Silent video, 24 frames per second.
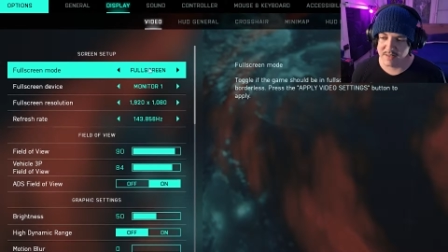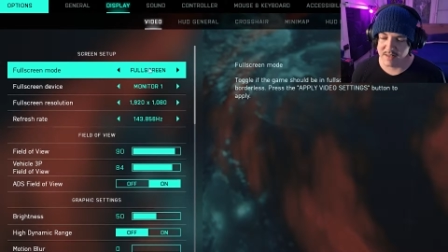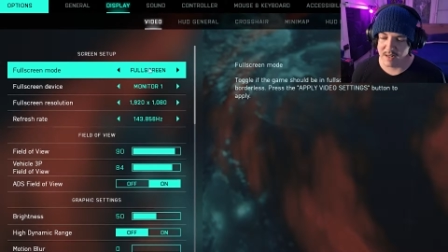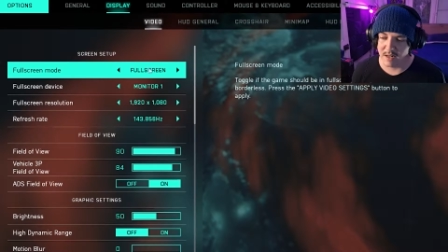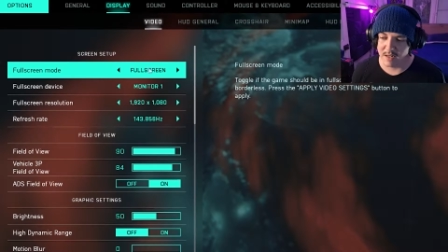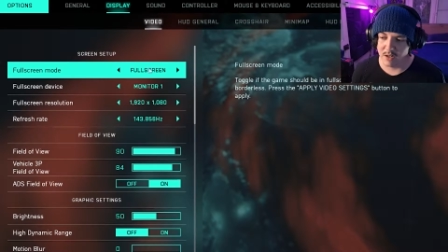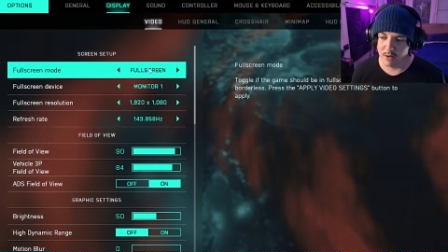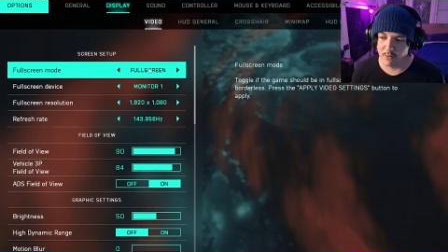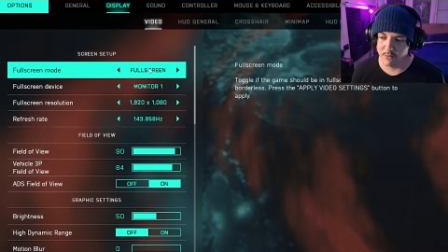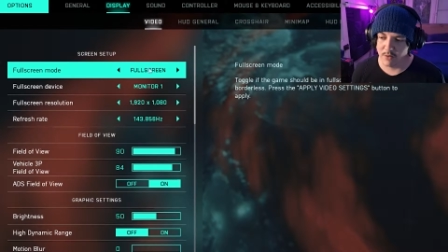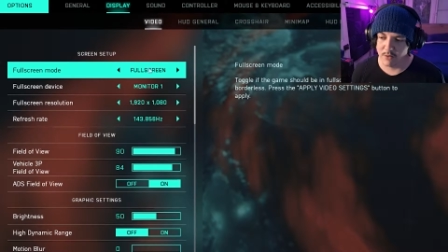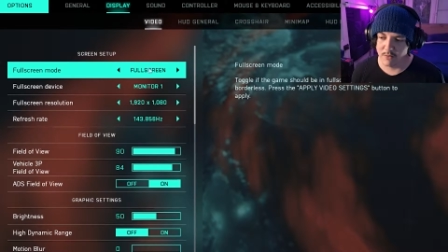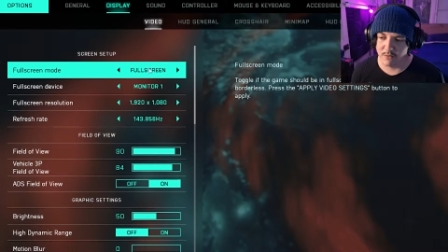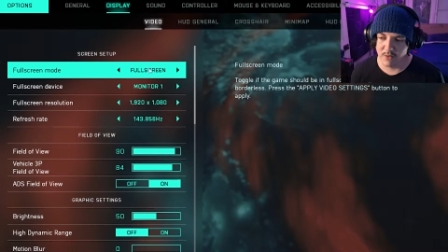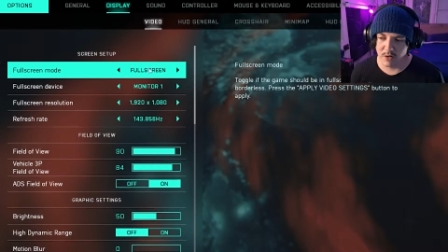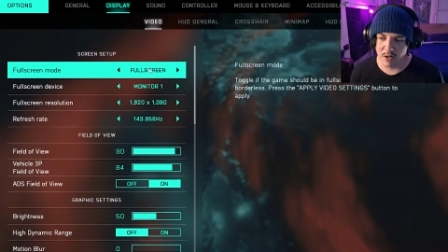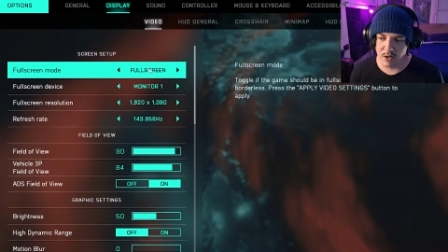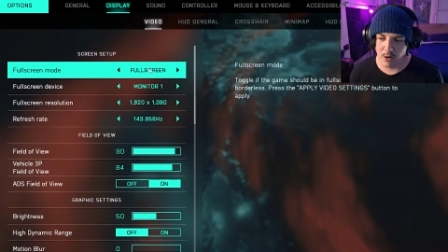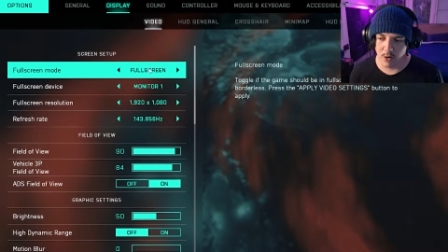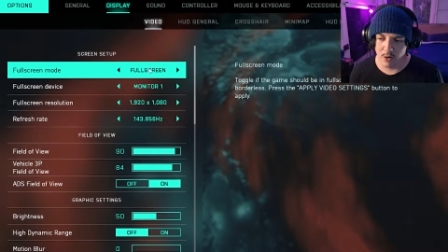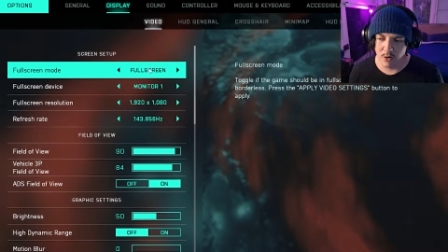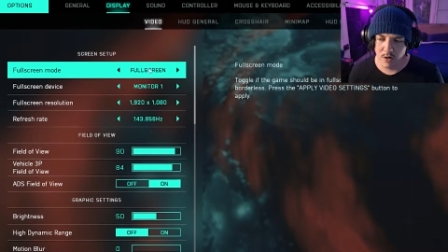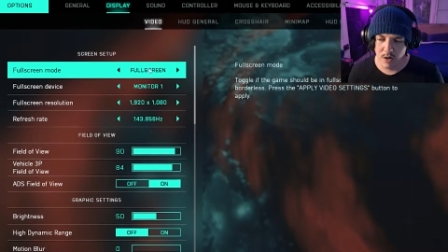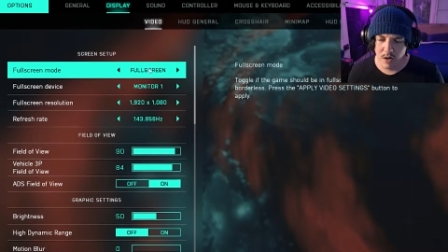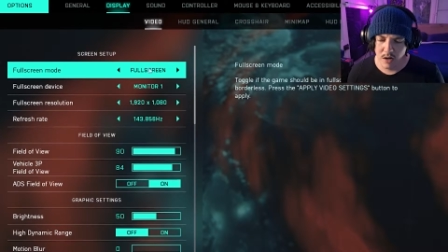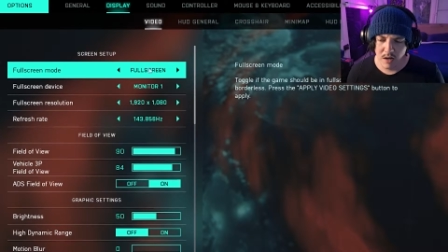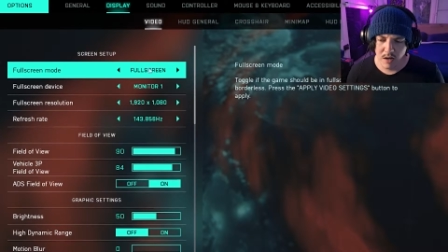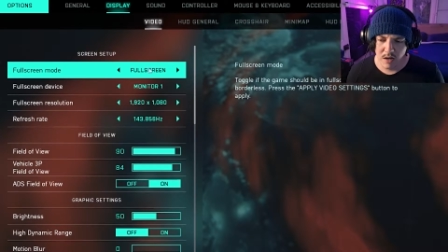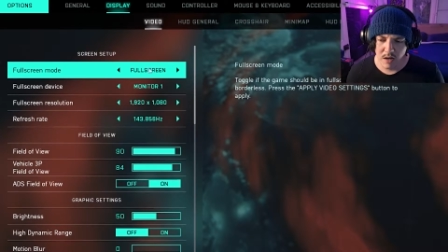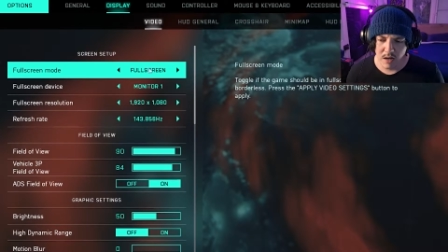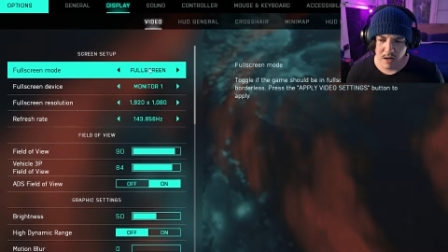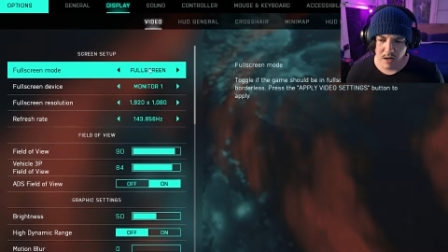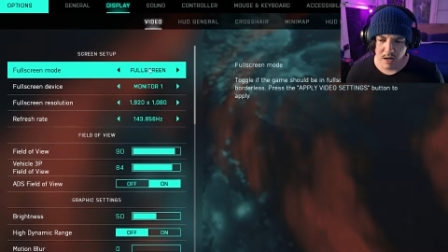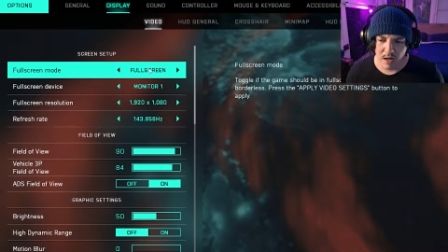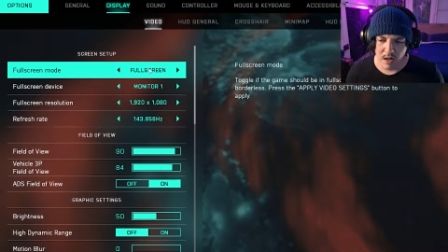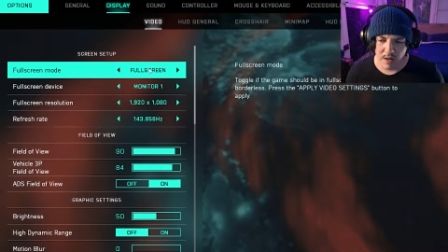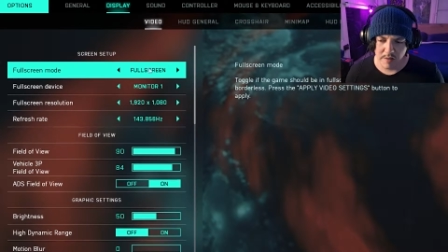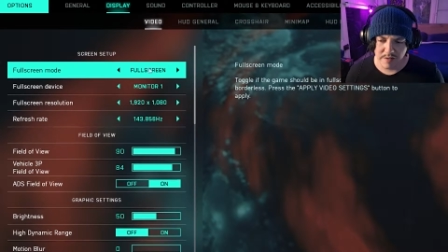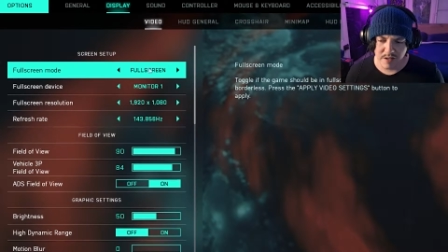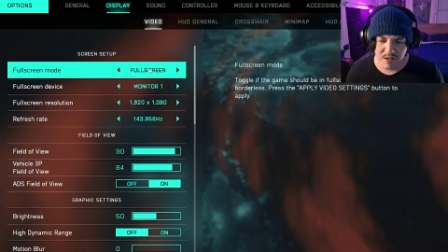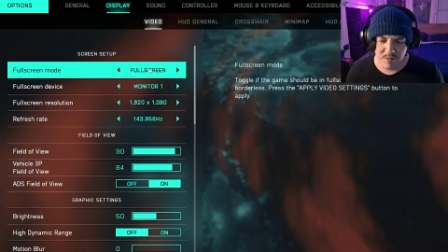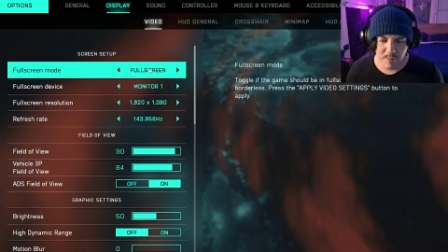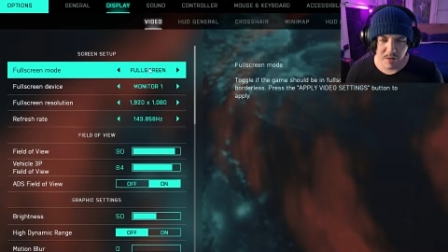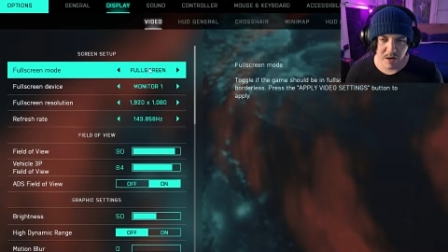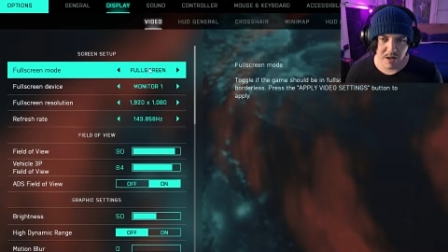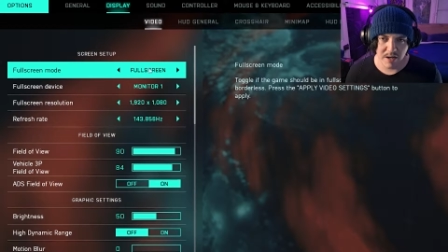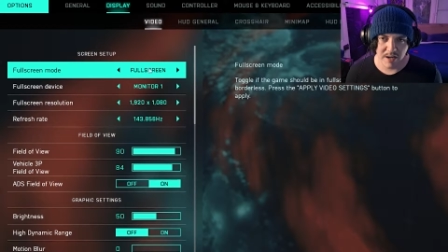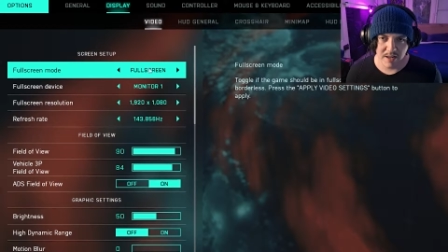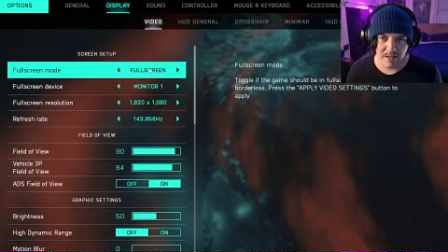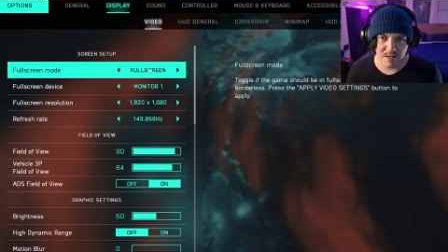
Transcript: Starting off with video. Uh, this part